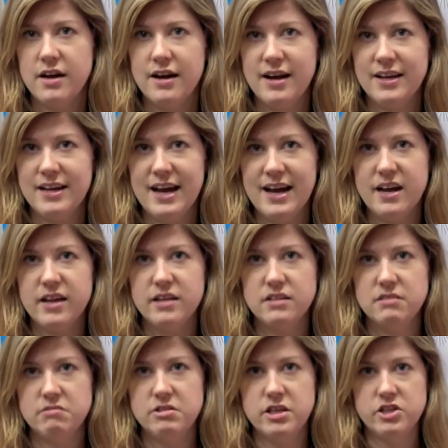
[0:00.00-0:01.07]
I'd had
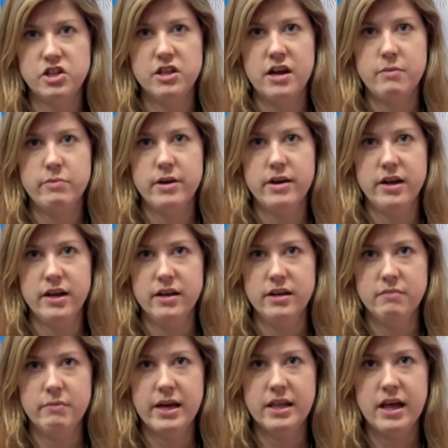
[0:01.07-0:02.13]
such a librarian
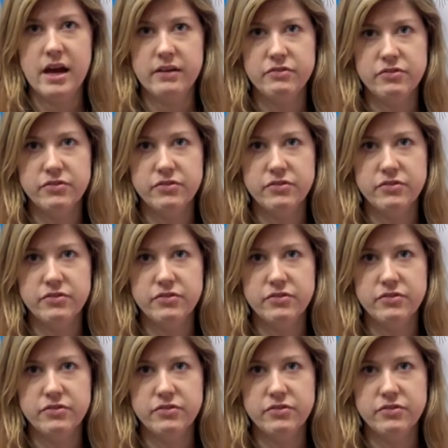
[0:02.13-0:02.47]
in my life.